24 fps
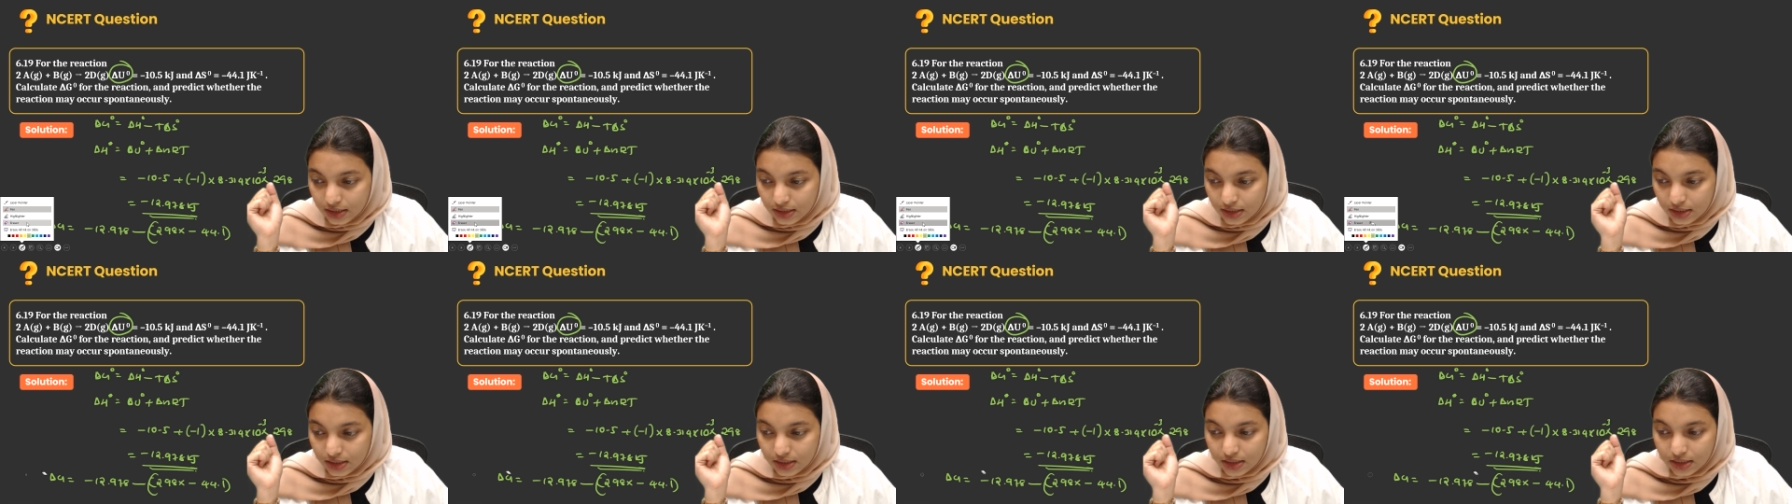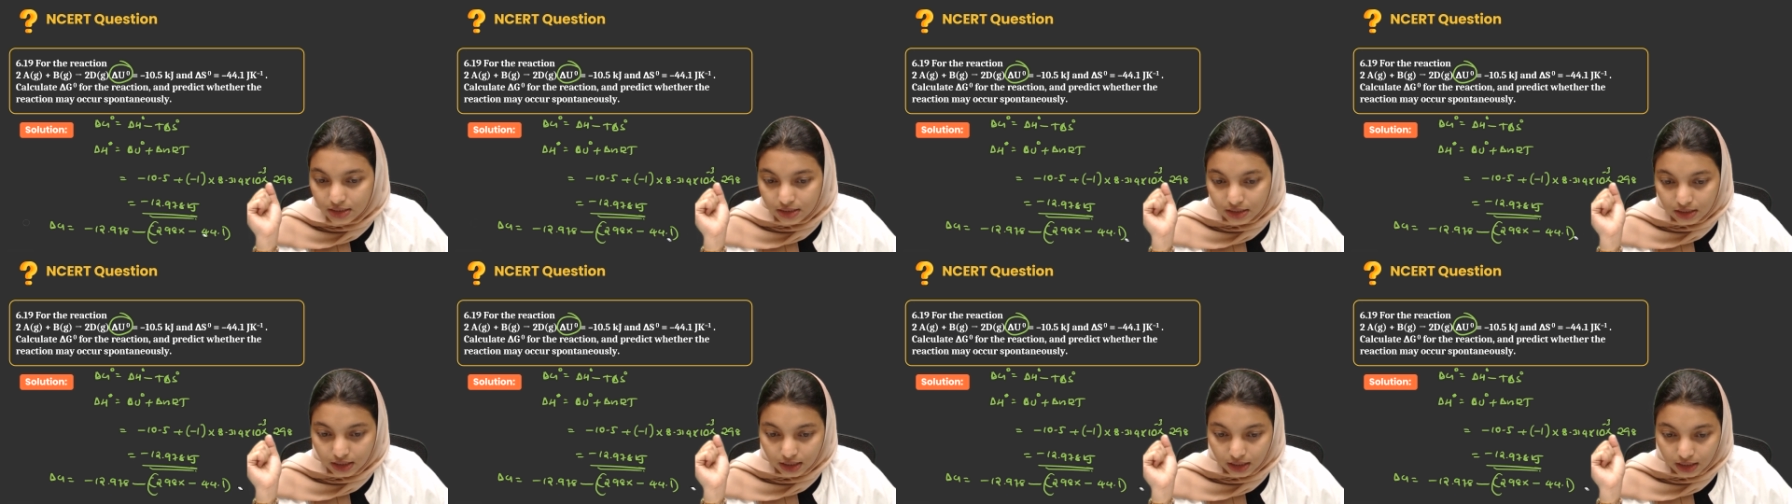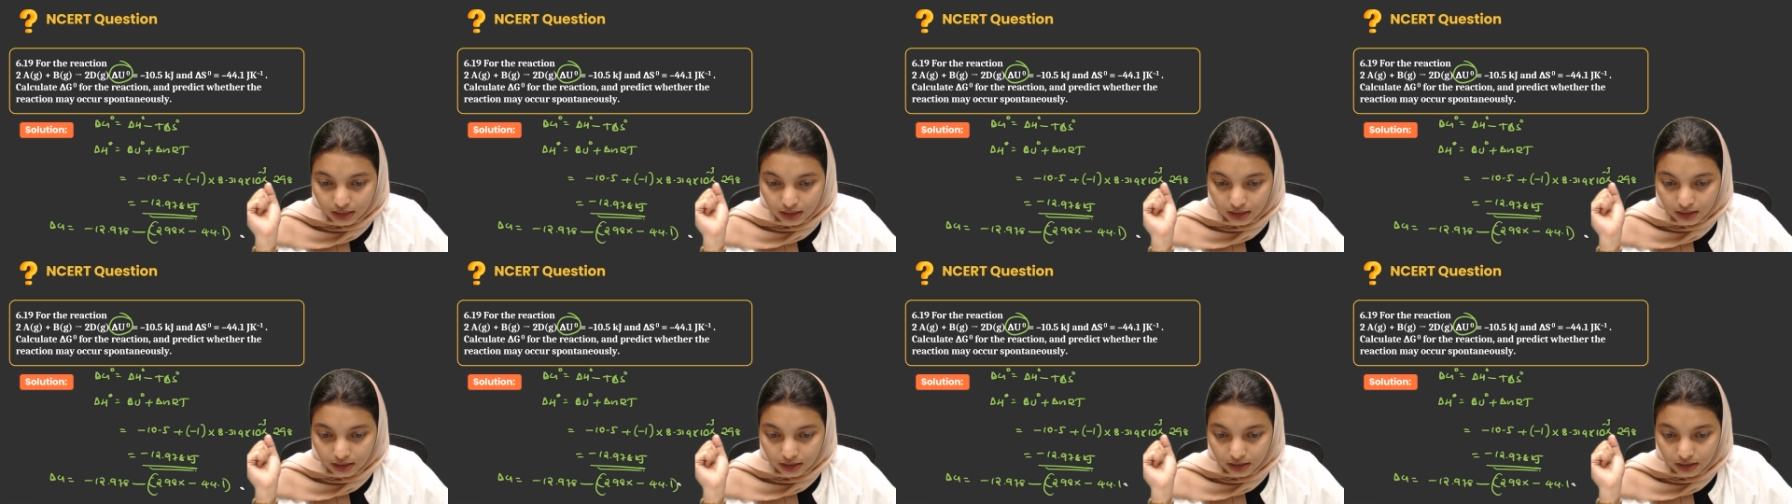is,
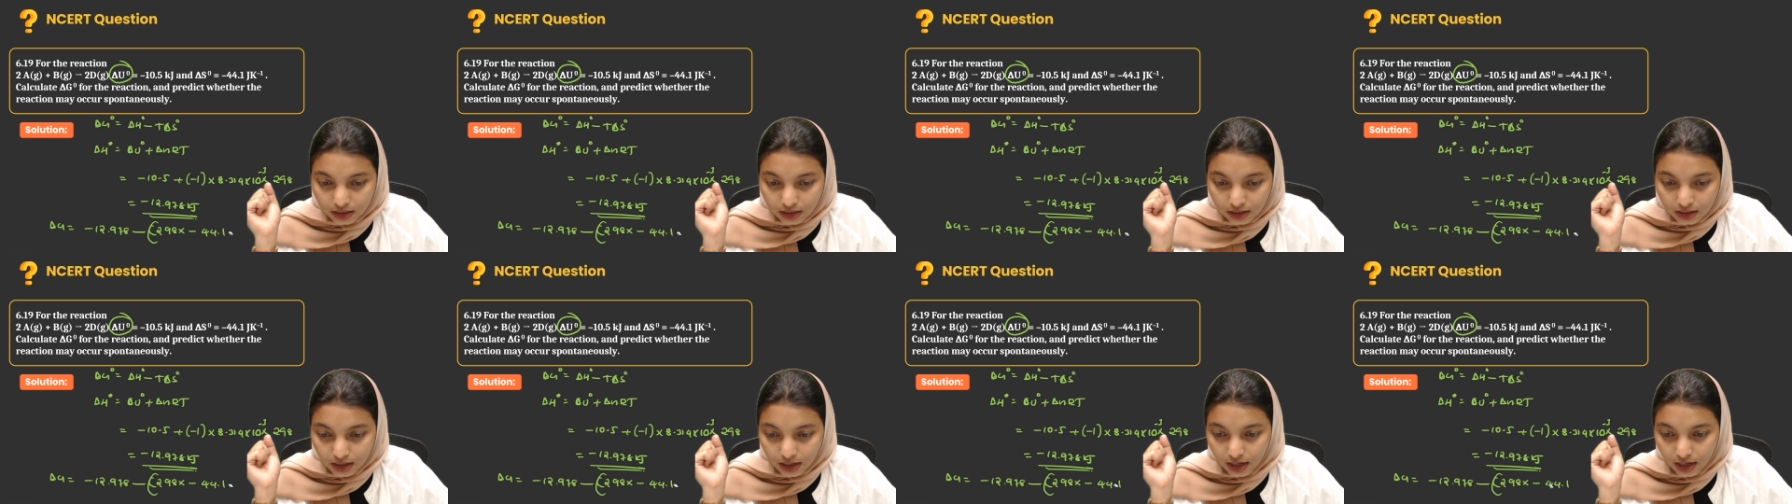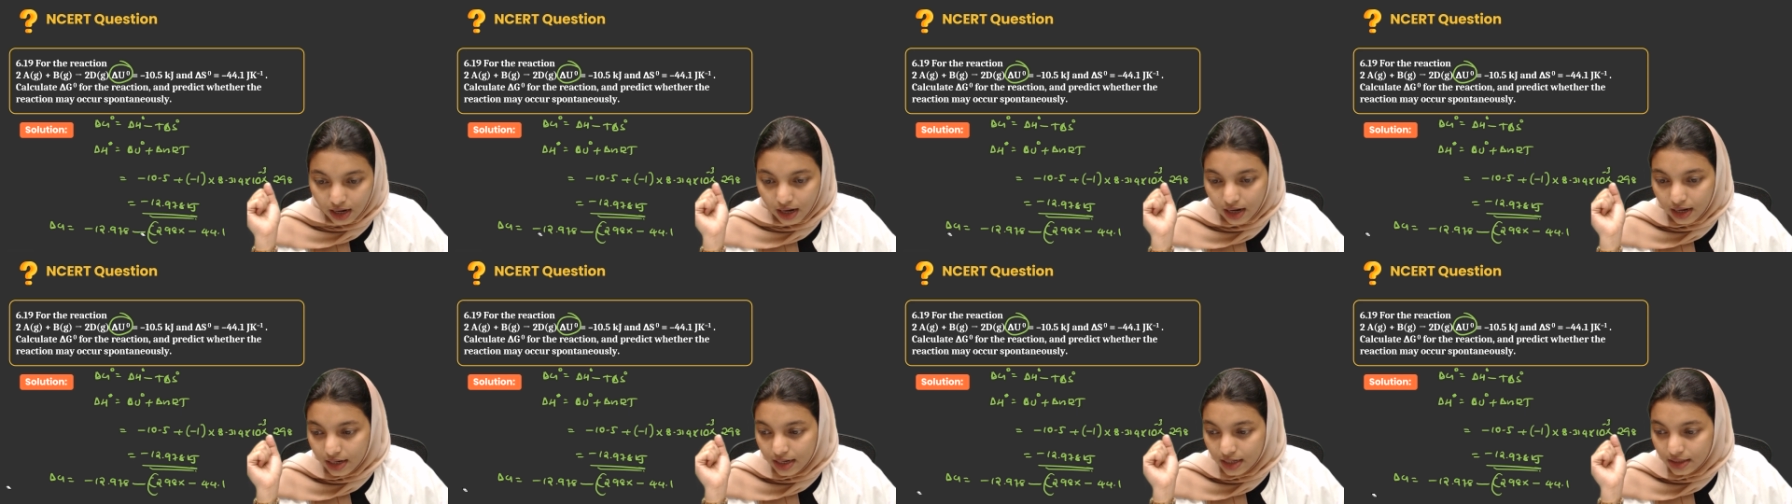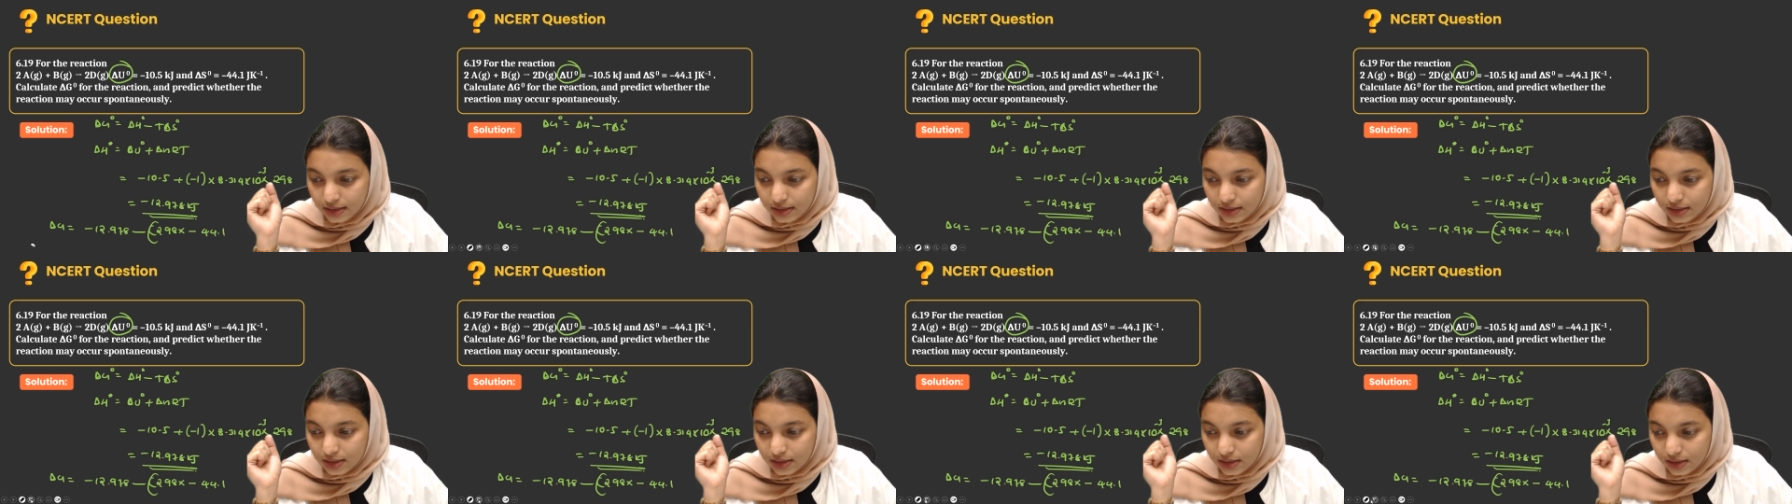
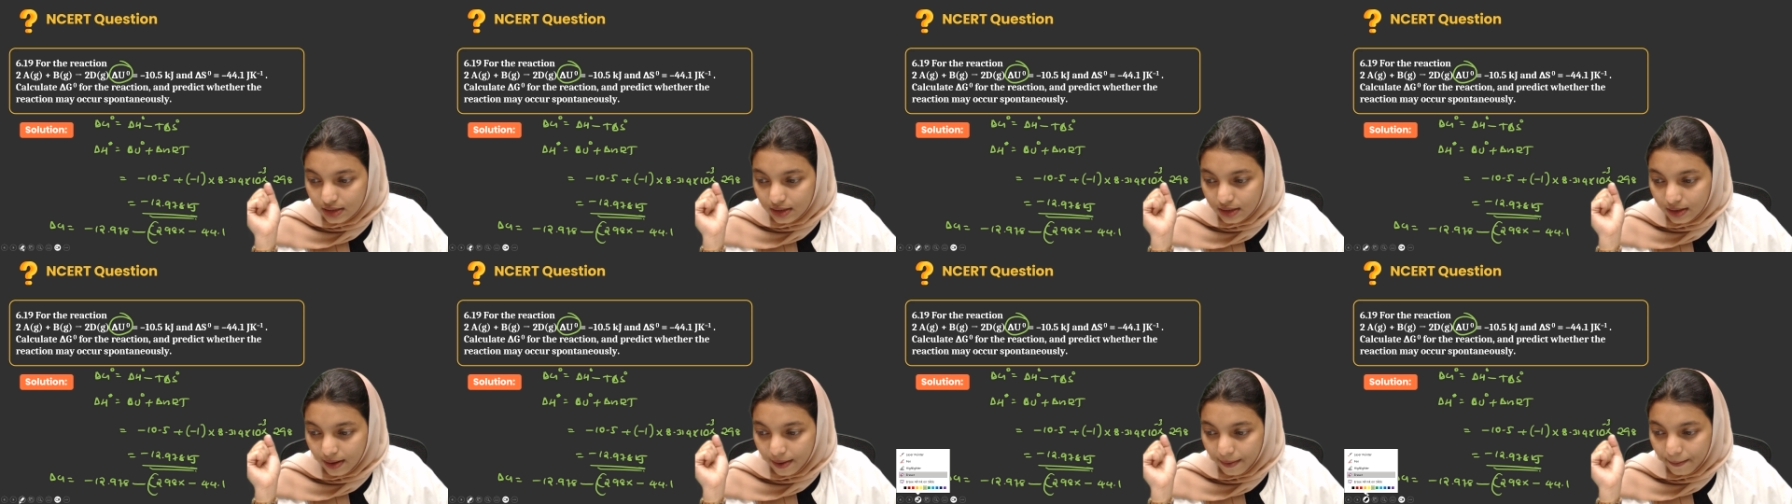yes,